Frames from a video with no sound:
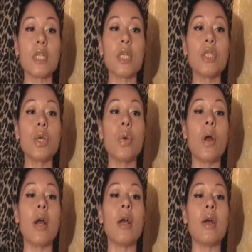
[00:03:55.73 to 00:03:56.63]

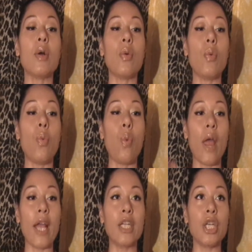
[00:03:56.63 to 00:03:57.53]
So
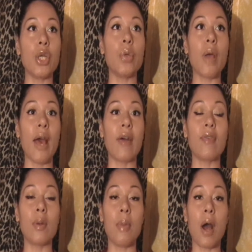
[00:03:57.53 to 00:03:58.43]
when you
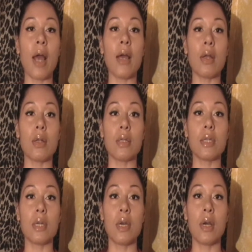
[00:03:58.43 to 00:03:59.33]
have compiled,